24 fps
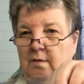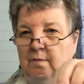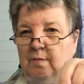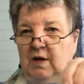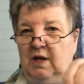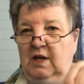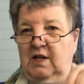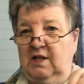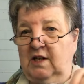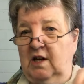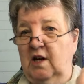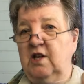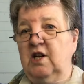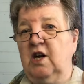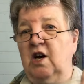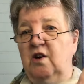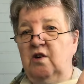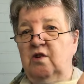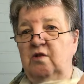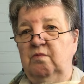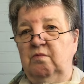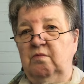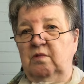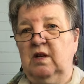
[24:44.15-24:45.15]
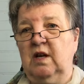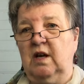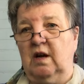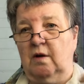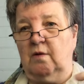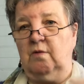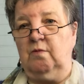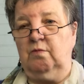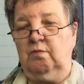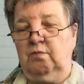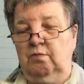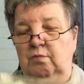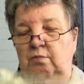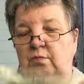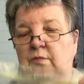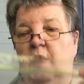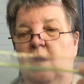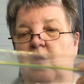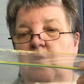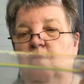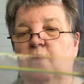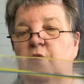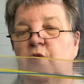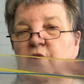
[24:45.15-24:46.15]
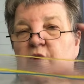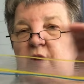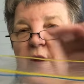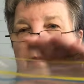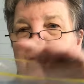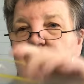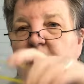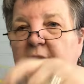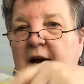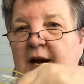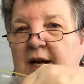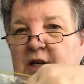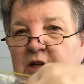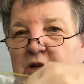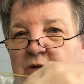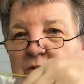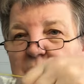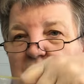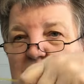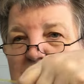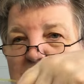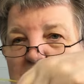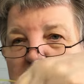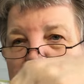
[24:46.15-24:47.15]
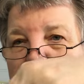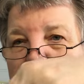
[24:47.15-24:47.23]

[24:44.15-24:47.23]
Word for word: because I know you know I will come back to it